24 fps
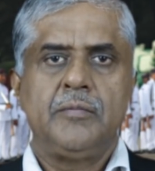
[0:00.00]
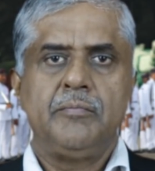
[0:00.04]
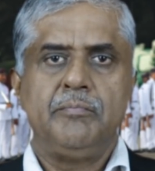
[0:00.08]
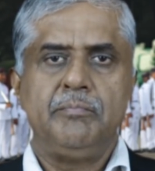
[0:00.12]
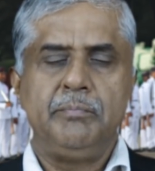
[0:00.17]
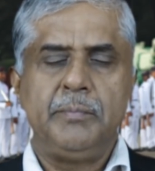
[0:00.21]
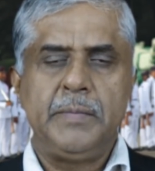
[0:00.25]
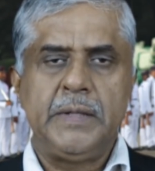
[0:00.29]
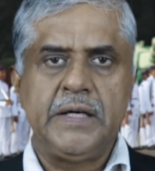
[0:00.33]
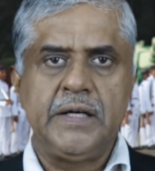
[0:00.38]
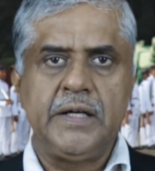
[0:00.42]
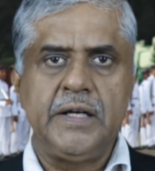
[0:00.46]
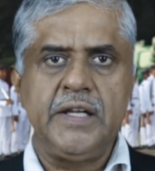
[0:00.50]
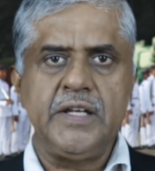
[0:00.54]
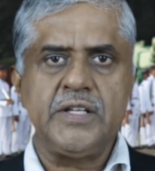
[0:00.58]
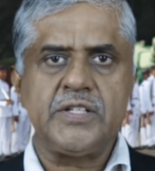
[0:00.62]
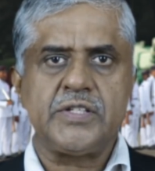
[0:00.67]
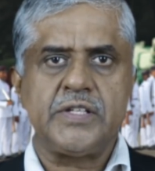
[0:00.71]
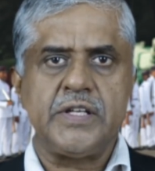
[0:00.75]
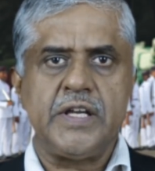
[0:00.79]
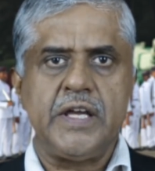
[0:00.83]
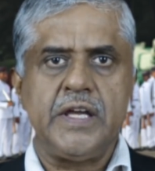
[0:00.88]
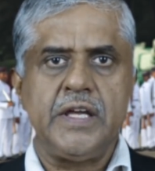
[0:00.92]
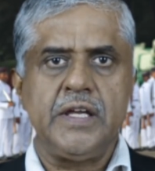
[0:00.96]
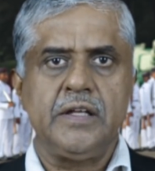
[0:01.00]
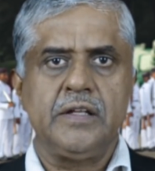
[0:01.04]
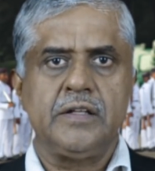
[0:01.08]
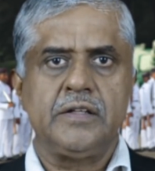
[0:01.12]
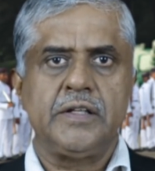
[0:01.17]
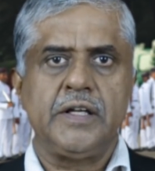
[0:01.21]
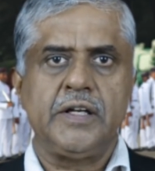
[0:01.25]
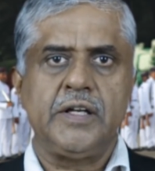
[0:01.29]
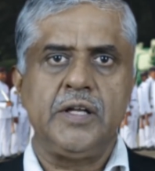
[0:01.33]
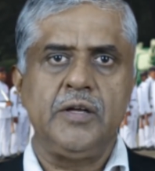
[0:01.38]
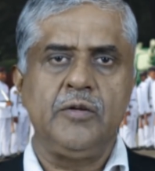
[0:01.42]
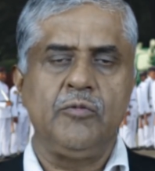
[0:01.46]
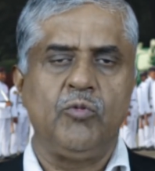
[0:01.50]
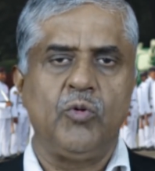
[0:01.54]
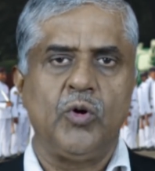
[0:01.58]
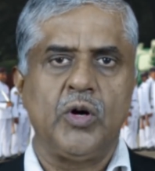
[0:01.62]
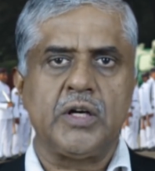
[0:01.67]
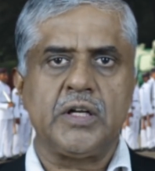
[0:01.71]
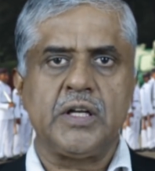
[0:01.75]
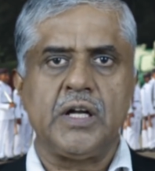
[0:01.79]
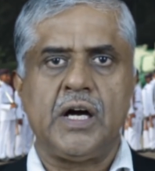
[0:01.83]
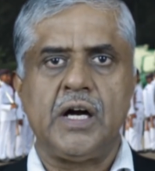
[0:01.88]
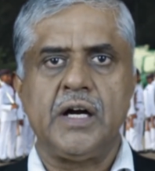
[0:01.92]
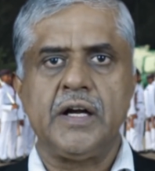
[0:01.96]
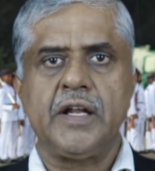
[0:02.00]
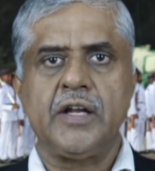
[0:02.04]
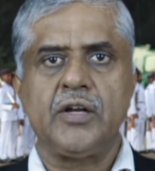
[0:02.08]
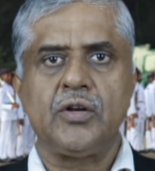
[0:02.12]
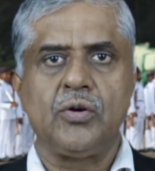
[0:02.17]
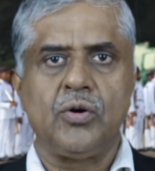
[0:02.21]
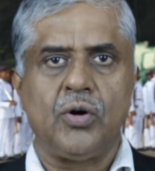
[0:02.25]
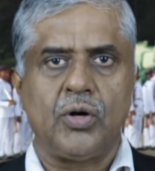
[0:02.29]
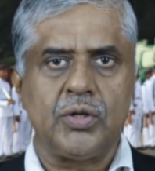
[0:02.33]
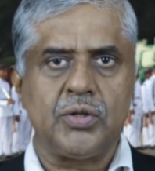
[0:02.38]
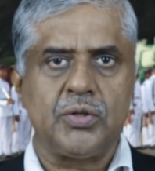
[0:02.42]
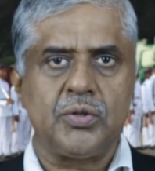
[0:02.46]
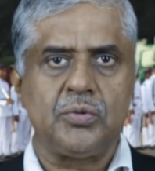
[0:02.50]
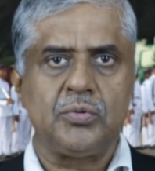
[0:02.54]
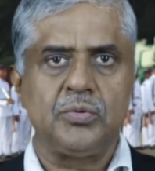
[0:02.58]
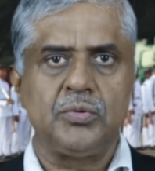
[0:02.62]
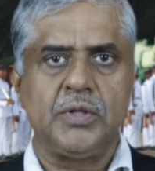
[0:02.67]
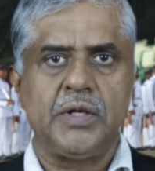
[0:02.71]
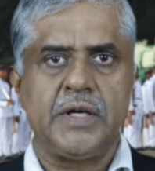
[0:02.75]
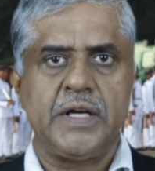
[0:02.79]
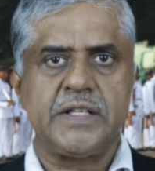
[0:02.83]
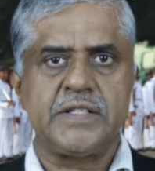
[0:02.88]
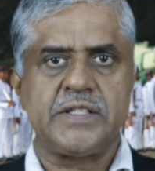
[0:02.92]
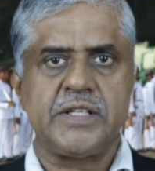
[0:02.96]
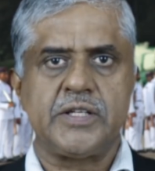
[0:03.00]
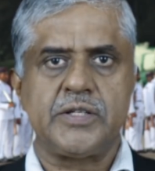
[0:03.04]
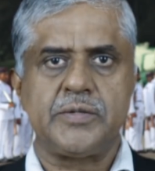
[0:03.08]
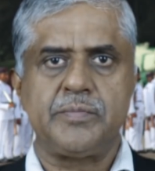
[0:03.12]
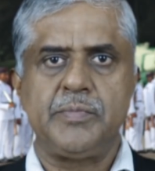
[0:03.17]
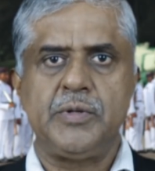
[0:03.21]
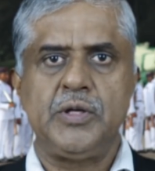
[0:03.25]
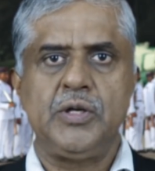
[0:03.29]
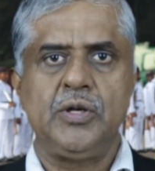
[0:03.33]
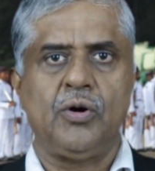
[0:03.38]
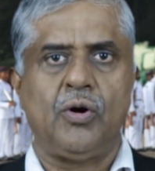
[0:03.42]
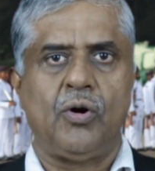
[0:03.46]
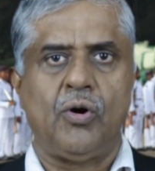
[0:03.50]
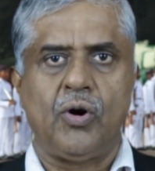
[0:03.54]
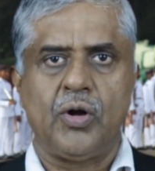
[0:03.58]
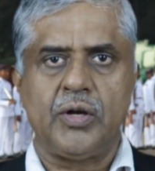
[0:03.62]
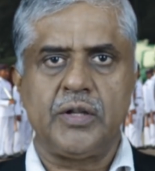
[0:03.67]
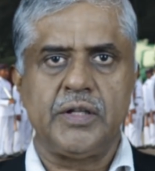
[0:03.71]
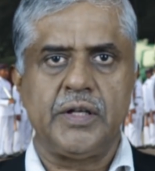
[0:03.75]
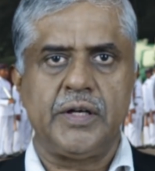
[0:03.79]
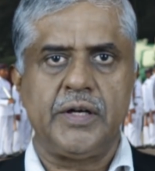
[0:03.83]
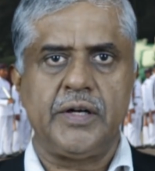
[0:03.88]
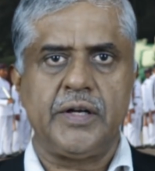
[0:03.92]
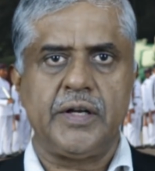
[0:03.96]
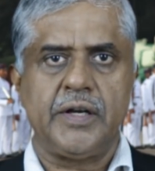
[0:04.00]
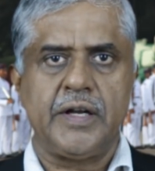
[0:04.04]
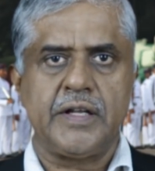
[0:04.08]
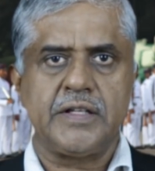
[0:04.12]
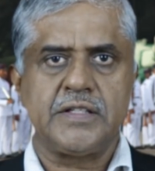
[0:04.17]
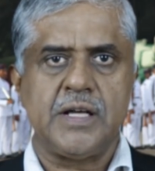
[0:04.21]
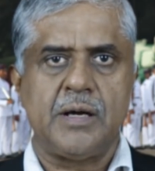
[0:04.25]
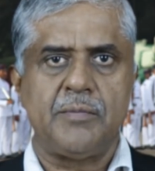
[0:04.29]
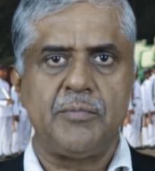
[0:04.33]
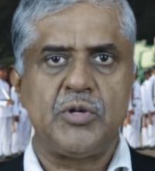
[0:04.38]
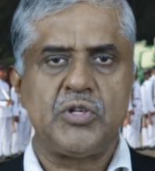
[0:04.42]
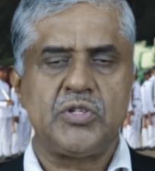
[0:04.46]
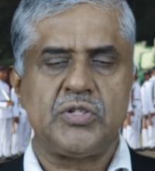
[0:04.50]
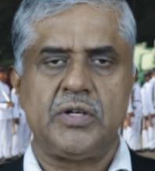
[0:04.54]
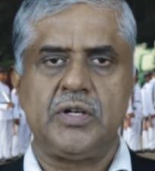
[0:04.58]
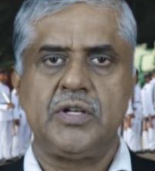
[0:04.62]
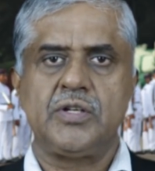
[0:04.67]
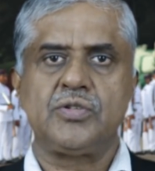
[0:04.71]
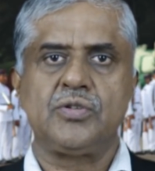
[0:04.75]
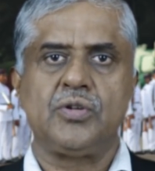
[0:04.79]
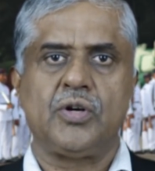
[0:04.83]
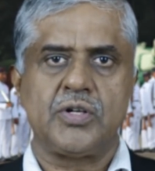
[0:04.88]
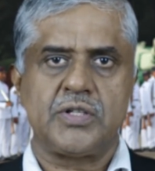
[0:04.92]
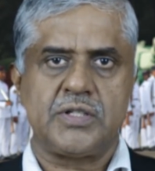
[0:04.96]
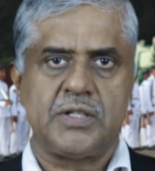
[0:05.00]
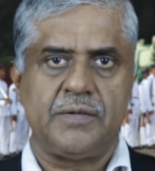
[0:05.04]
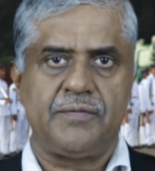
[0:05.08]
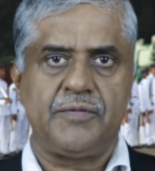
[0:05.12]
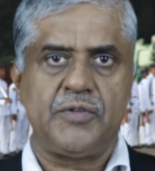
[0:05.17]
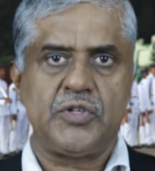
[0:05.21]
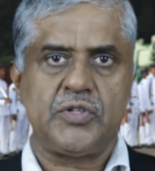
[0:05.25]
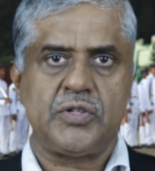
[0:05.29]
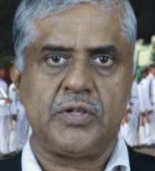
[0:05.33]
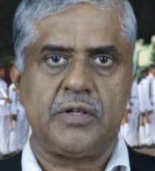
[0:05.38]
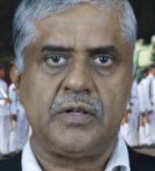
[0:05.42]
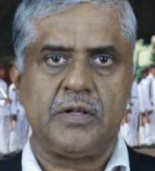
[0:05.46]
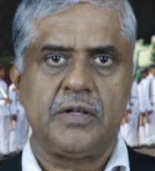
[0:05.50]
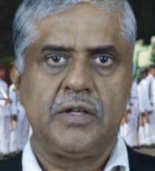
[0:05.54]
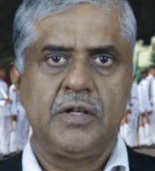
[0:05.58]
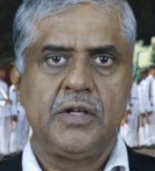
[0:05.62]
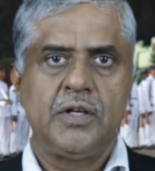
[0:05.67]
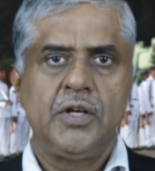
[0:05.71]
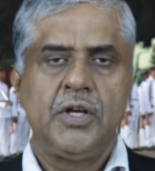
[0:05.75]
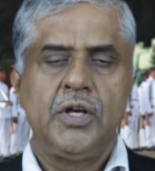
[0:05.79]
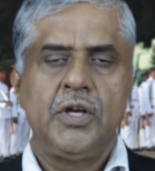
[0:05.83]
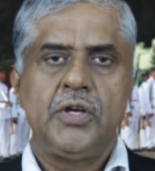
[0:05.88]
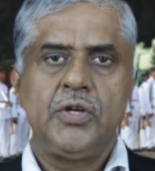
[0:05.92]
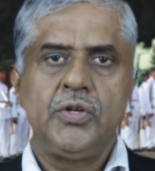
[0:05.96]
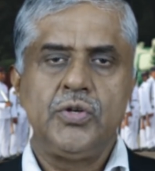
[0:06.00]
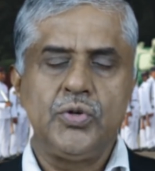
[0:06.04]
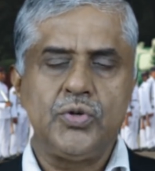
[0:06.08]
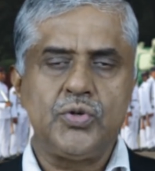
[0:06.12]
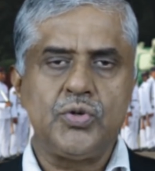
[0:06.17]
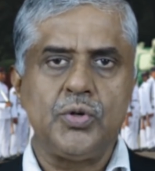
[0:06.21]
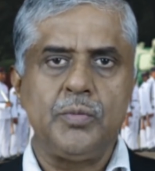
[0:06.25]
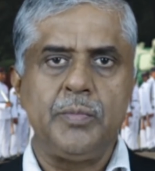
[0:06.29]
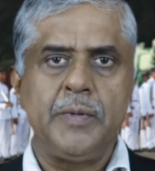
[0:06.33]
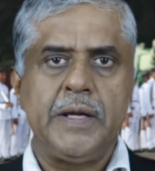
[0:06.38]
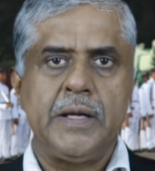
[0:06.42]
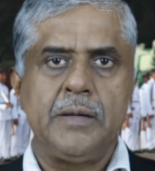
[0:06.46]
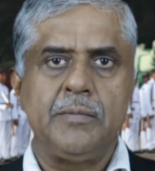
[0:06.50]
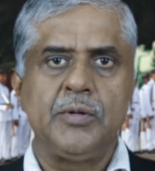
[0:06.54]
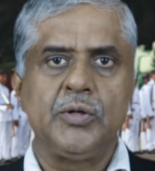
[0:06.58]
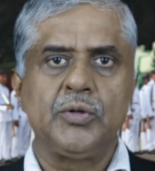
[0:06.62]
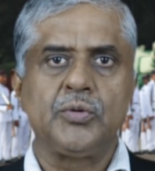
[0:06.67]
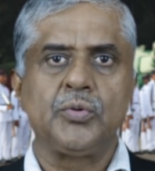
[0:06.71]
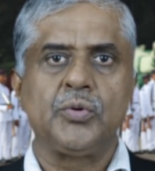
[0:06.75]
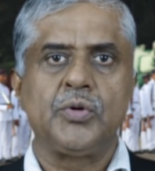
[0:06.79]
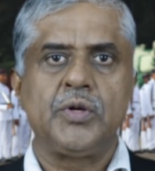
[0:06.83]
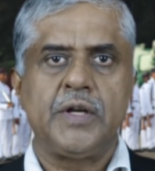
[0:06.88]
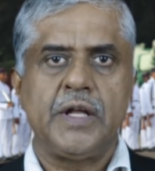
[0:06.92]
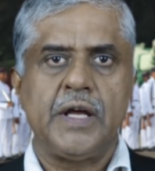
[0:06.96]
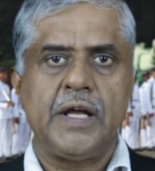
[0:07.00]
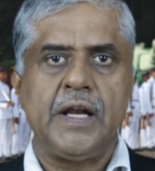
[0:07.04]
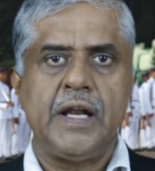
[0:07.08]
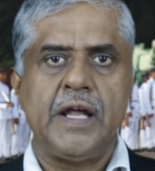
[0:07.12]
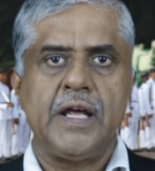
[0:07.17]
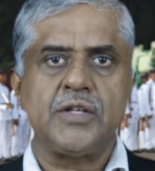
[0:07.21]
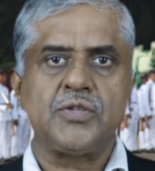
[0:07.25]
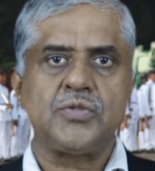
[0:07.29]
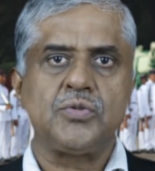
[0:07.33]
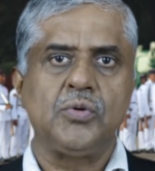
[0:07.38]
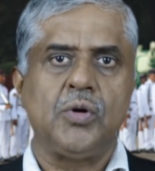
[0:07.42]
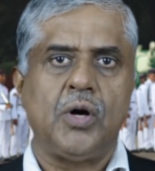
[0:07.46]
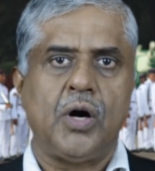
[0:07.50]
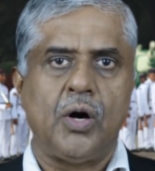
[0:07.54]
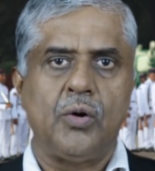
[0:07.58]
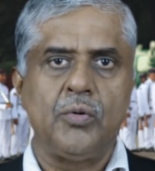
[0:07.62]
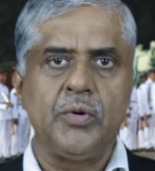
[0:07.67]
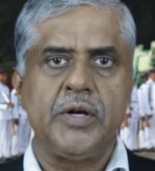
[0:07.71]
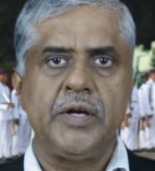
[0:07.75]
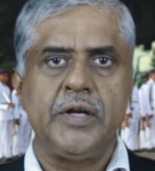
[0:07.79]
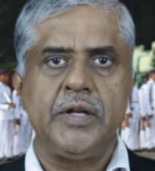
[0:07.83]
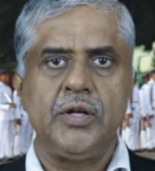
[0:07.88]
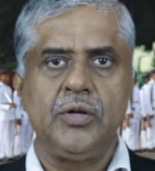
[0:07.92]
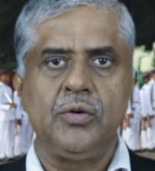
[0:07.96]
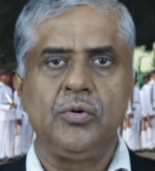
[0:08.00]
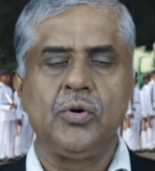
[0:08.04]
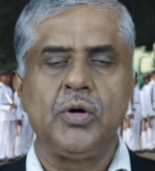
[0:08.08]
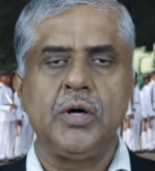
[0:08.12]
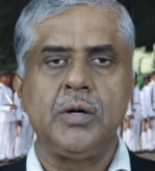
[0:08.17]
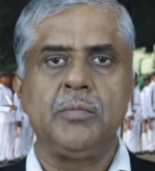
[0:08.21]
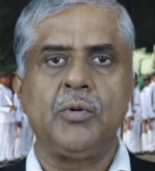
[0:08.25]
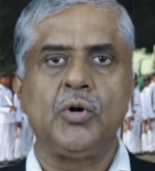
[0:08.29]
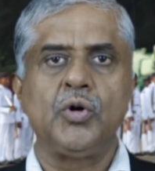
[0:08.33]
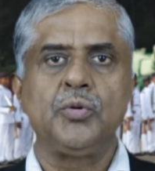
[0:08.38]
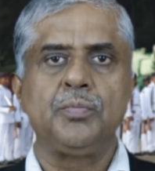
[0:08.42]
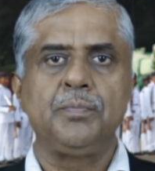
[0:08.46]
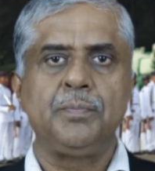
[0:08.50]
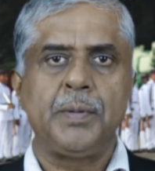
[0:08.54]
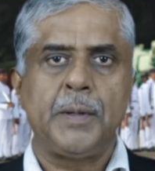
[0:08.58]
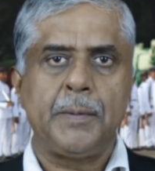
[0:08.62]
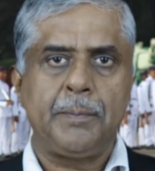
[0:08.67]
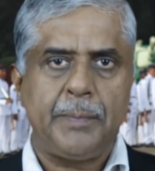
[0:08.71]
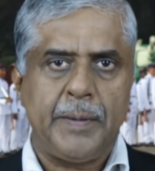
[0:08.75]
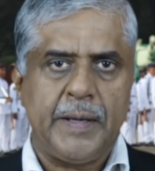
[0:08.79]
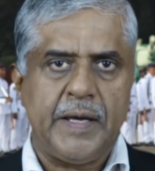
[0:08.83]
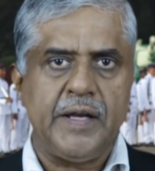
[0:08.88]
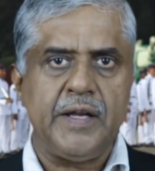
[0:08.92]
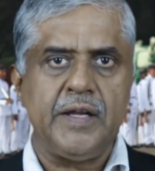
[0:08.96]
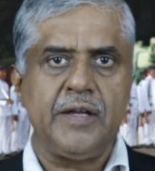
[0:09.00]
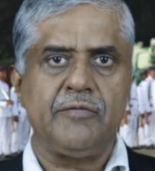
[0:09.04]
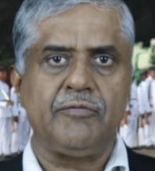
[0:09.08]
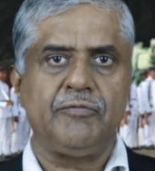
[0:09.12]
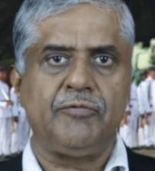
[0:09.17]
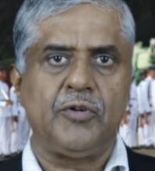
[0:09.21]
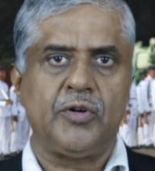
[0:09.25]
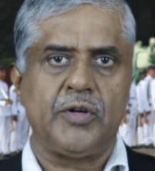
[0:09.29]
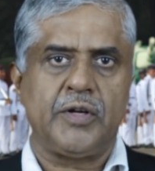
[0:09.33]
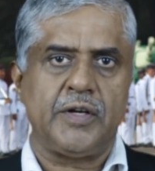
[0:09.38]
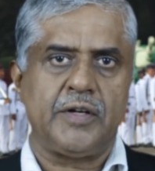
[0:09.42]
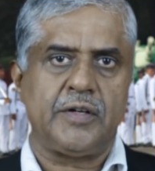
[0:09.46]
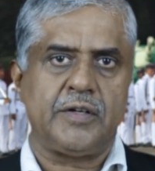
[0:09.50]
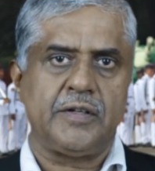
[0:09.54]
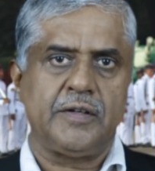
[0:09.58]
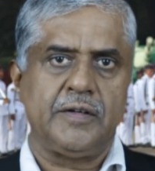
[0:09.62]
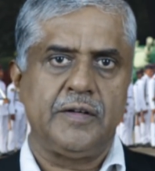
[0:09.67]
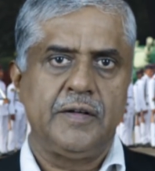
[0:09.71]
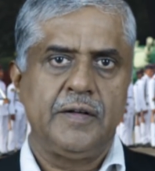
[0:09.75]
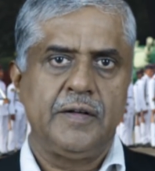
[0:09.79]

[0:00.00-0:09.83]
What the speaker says: Merely saying that he worked hard and got through the SSB or the written examination is not sufficient. You should be able to tell as to how did he go about preparing for it.